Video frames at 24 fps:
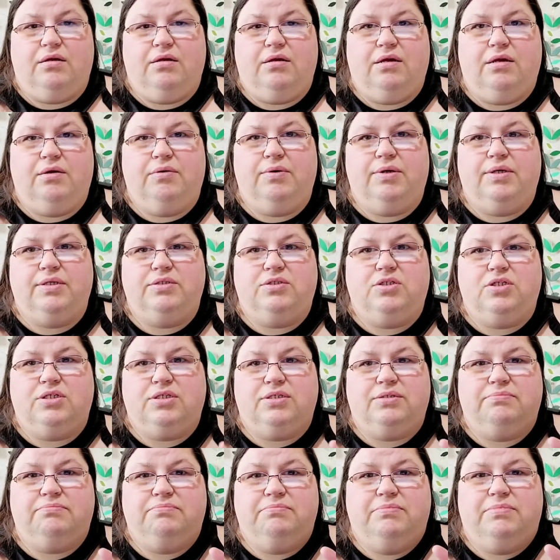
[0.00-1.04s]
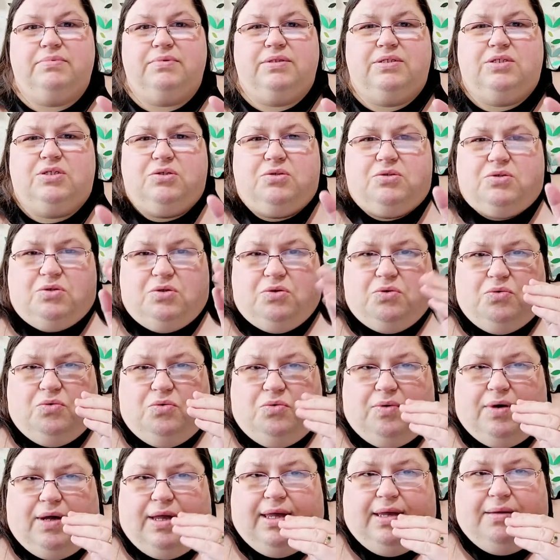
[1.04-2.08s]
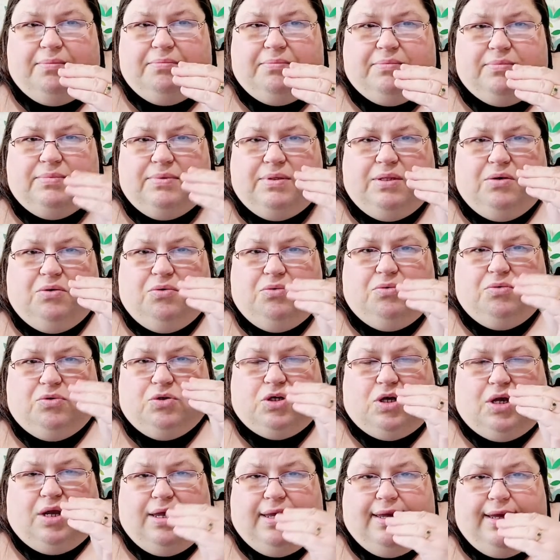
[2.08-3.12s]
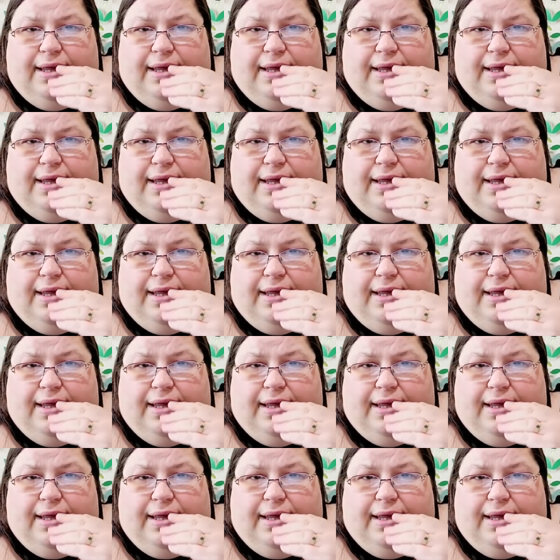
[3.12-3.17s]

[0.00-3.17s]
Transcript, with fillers: It was just, just too, I'm too shy.